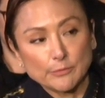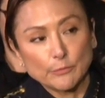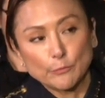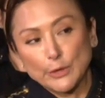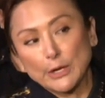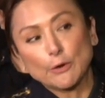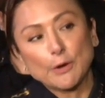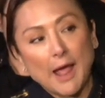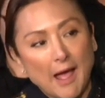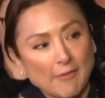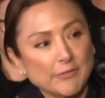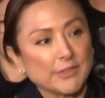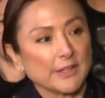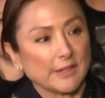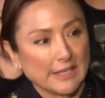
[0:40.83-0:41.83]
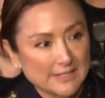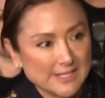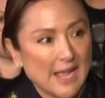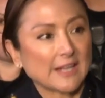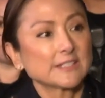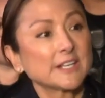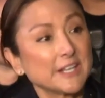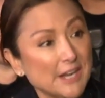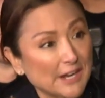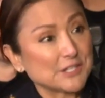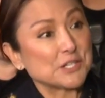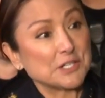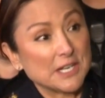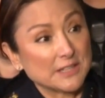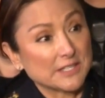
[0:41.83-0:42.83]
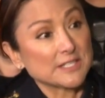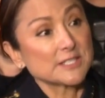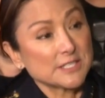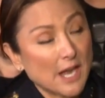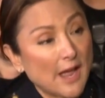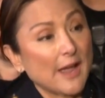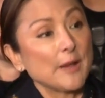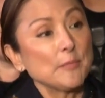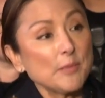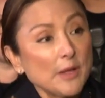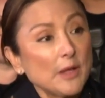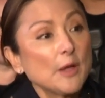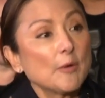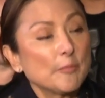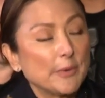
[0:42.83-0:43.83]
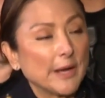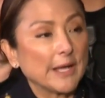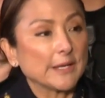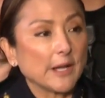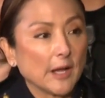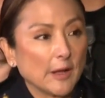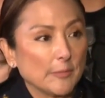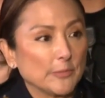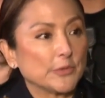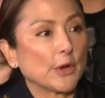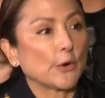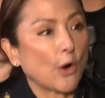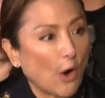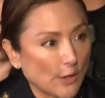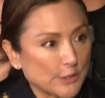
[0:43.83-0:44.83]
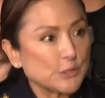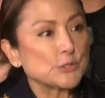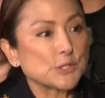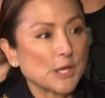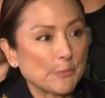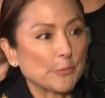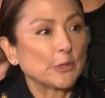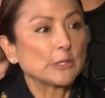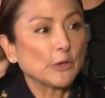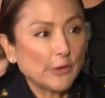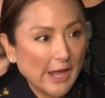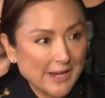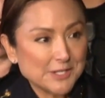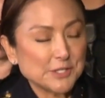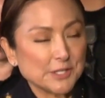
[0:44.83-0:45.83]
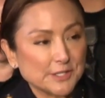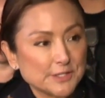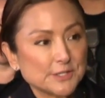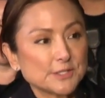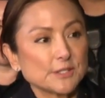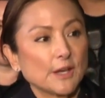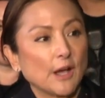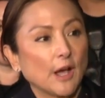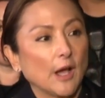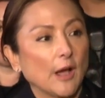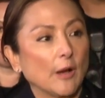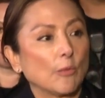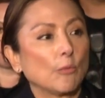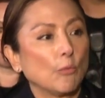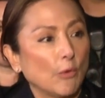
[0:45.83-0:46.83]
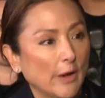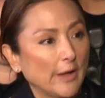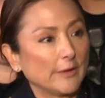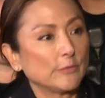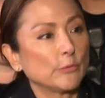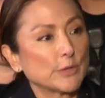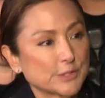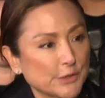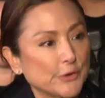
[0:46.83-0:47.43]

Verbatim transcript: we don't have the exact connection at this time, but um, there are two separate locations. Uh, one was a